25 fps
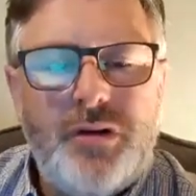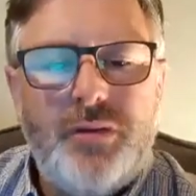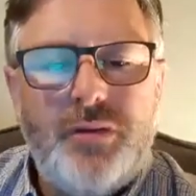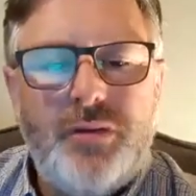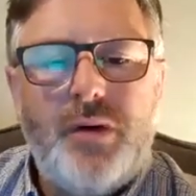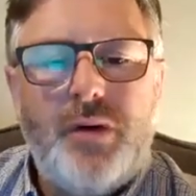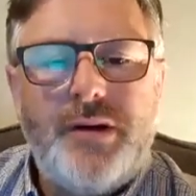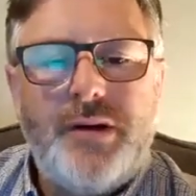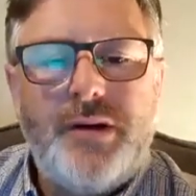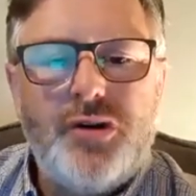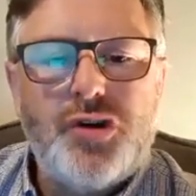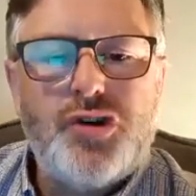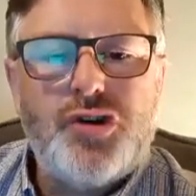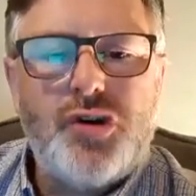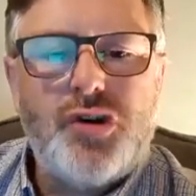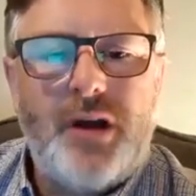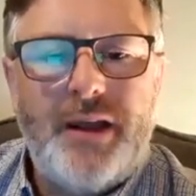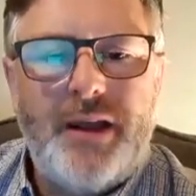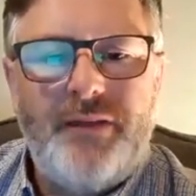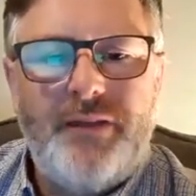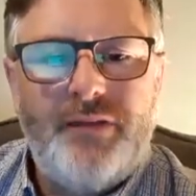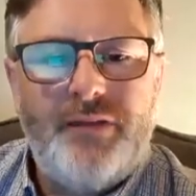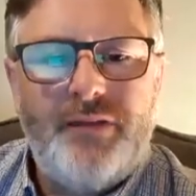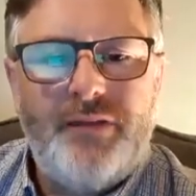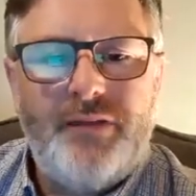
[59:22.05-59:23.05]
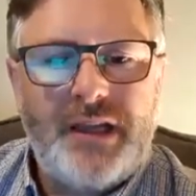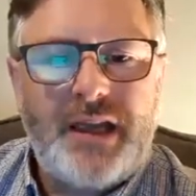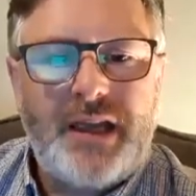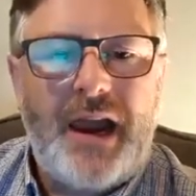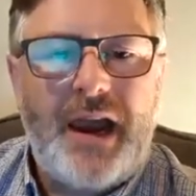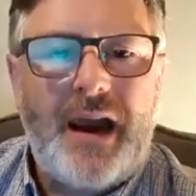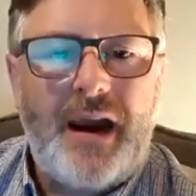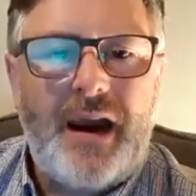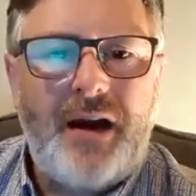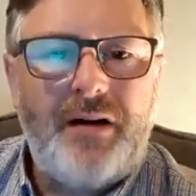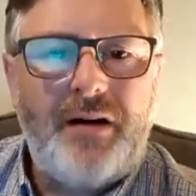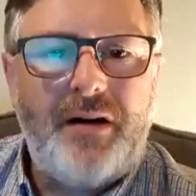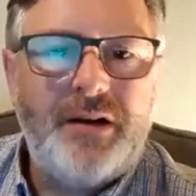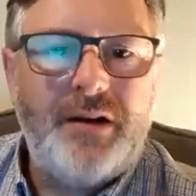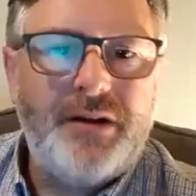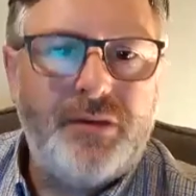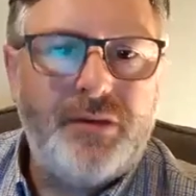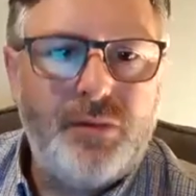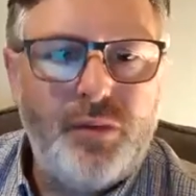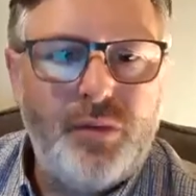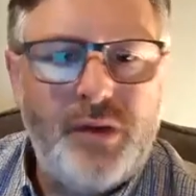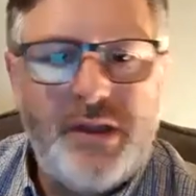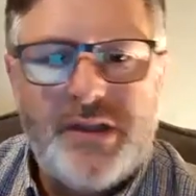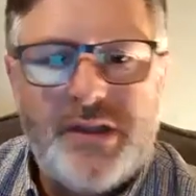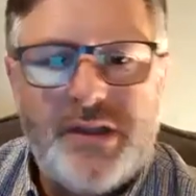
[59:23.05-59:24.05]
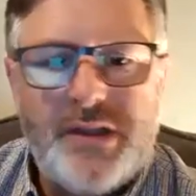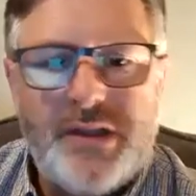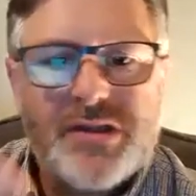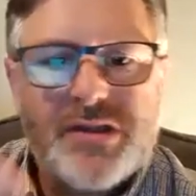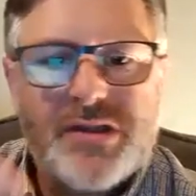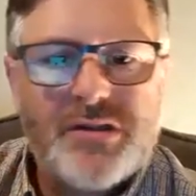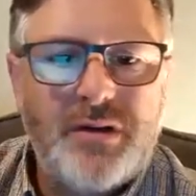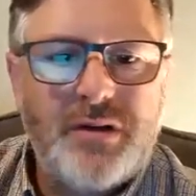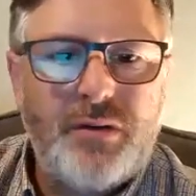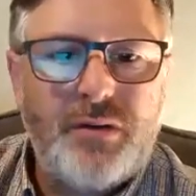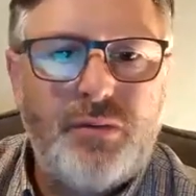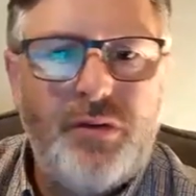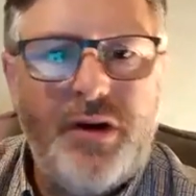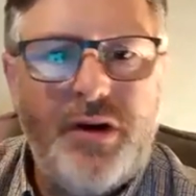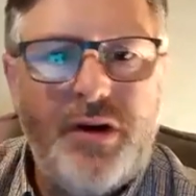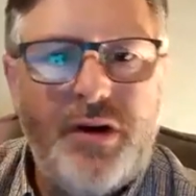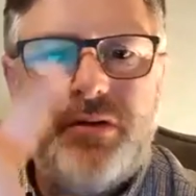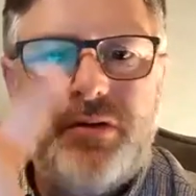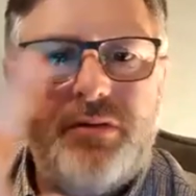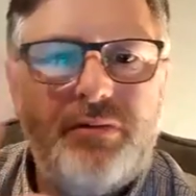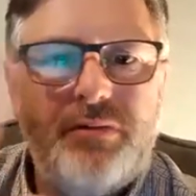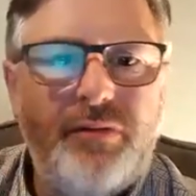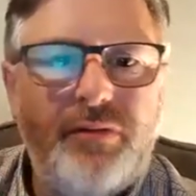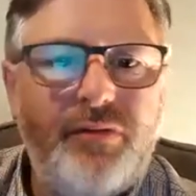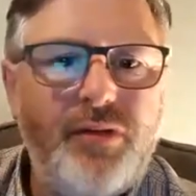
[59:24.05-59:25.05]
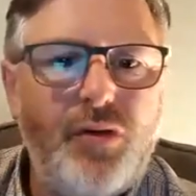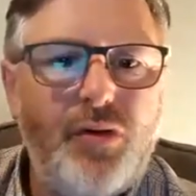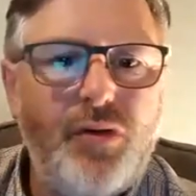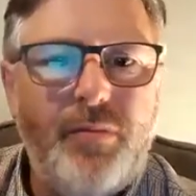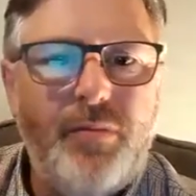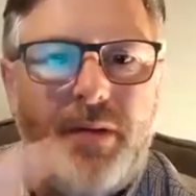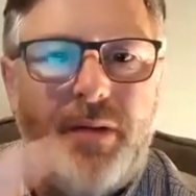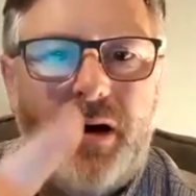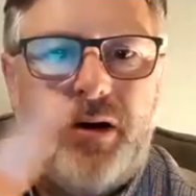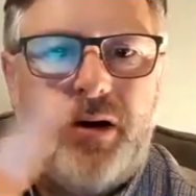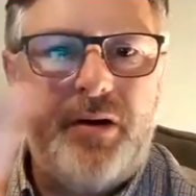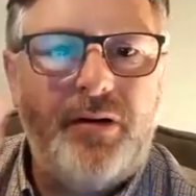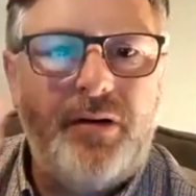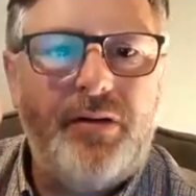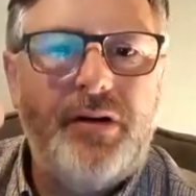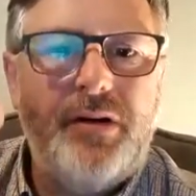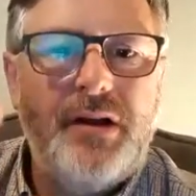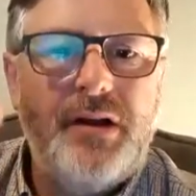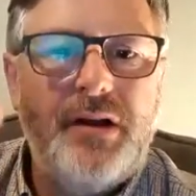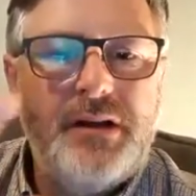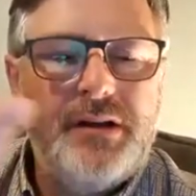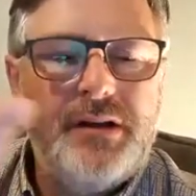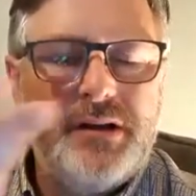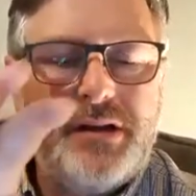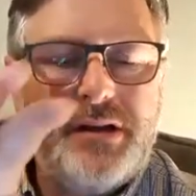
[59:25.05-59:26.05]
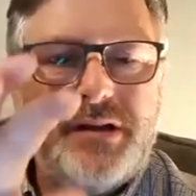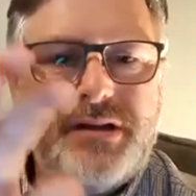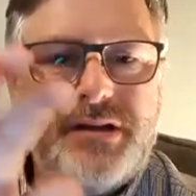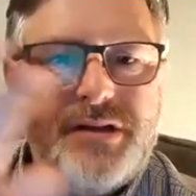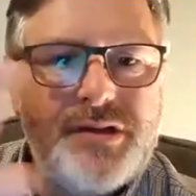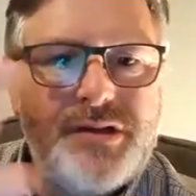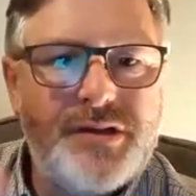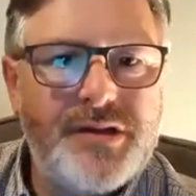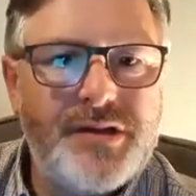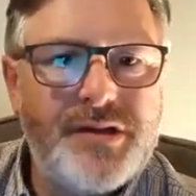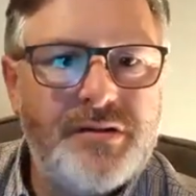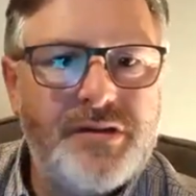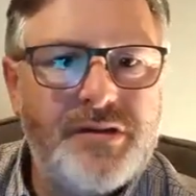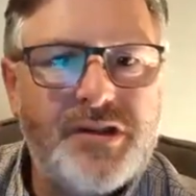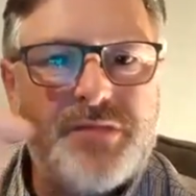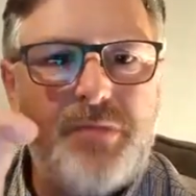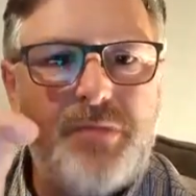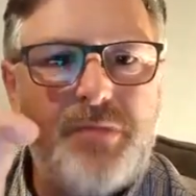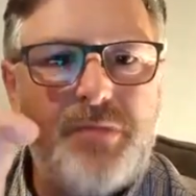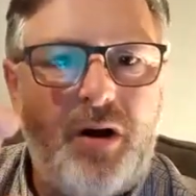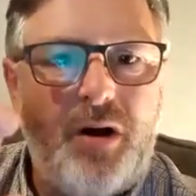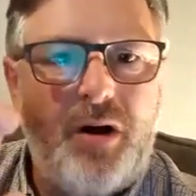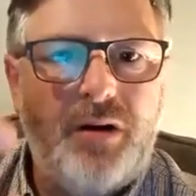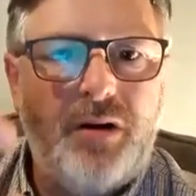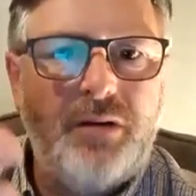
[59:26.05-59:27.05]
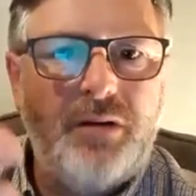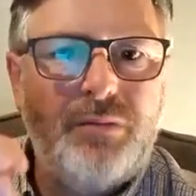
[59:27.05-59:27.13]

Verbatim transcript: when you're driving the car and the winds, the rear view mirror is small.